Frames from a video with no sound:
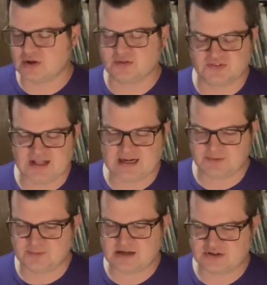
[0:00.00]
own
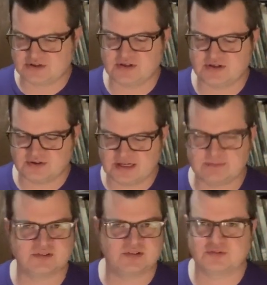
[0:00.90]
setups, make sure that you're
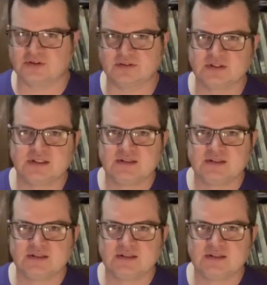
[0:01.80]
able to sort of